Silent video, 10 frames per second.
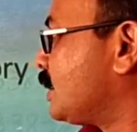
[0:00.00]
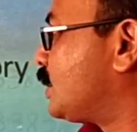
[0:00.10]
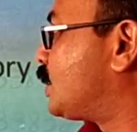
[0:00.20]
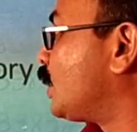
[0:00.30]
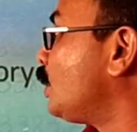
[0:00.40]

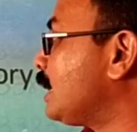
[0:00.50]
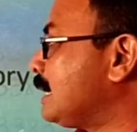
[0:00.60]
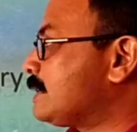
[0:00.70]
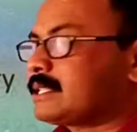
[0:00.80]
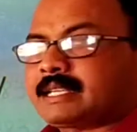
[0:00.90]

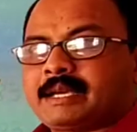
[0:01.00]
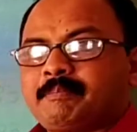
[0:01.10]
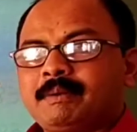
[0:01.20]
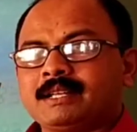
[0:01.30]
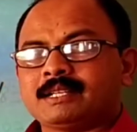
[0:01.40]
Johannes
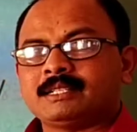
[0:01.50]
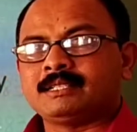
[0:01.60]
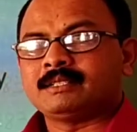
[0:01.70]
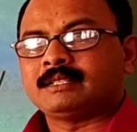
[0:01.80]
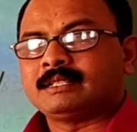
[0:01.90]
Kepler
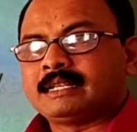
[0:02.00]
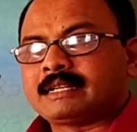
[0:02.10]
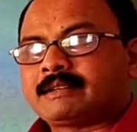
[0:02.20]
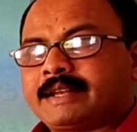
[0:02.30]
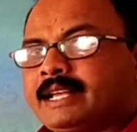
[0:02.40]

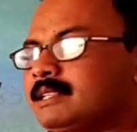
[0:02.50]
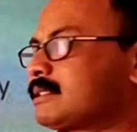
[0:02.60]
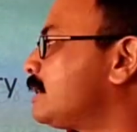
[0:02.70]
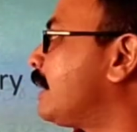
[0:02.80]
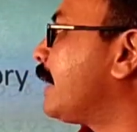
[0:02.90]
takes
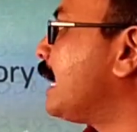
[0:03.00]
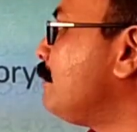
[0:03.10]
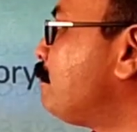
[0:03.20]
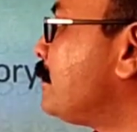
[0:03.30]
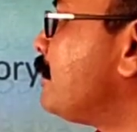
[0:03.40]
the
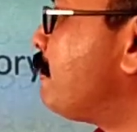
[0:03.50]
help